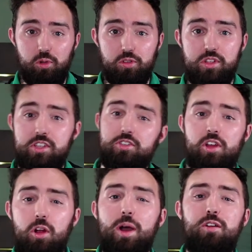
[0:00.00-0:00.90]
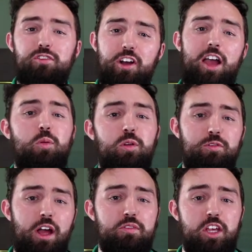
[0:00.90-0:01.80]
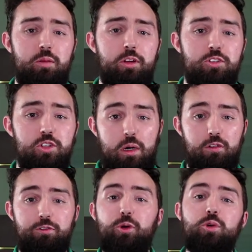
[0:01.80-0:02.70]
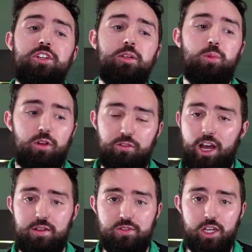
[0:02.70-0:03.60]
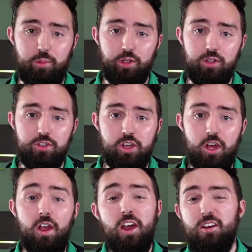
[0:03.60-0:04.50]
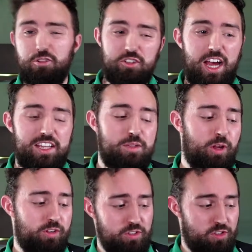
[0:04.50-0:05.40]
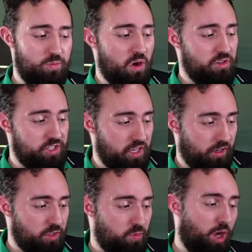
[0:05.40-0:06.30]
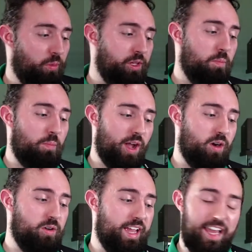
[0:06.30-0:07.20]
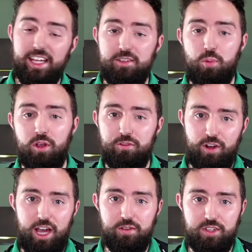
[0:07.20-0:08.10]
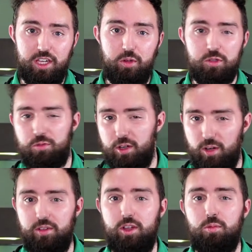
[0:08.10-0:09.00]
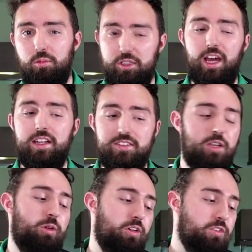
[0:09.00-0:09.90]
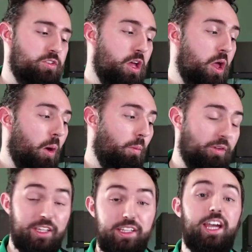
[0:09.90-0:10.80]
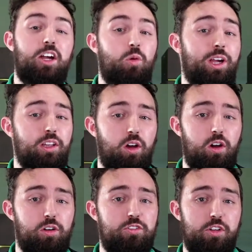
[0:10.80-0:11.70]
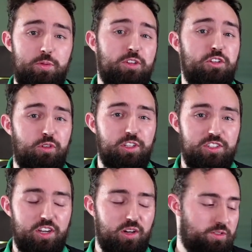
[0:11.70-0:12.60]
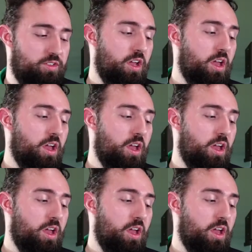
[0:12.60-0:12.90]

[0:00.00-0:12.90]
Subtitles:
So they're about 5.5 centimeters to about 14.5 centimeters. For size comparison, smalls here is probably about 8.5 centimeters, right around there, probably 9 centimeters. But they can get quite large, especially for these toads.